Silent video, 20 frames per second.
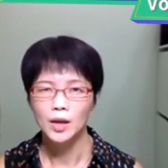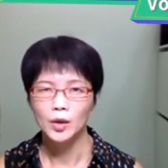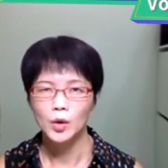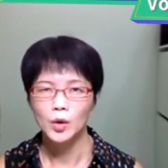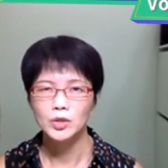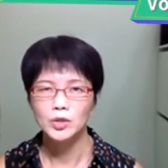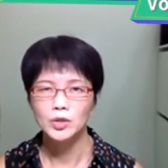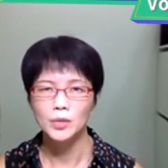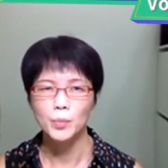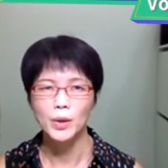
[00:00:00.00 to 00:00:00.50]

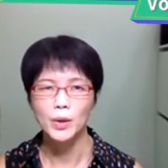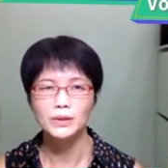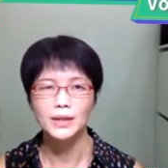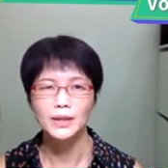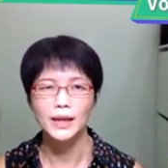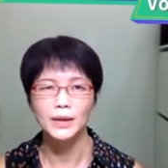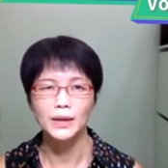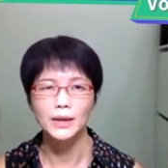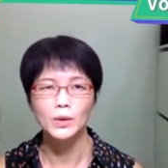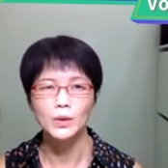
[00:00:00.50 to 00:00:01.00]
calls upon
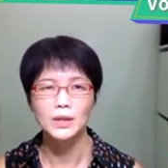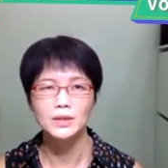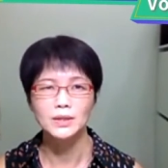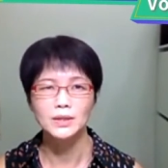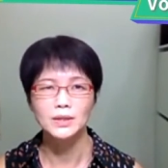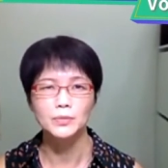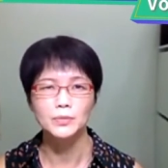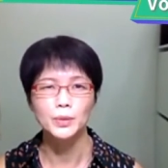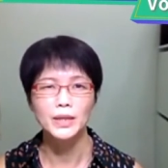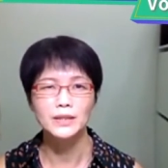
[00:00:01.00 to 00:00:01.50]

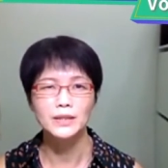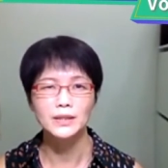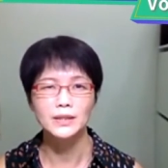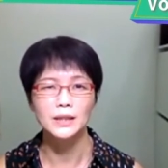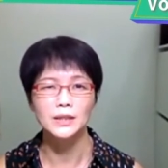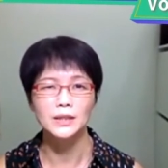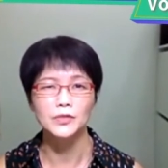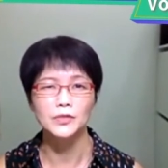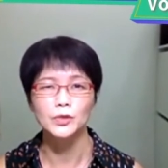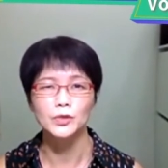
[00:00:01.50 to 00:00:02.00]
Taiwan's
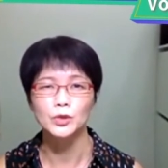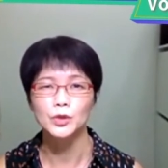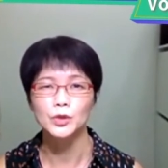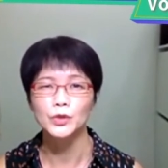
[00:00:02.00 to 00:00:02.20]
president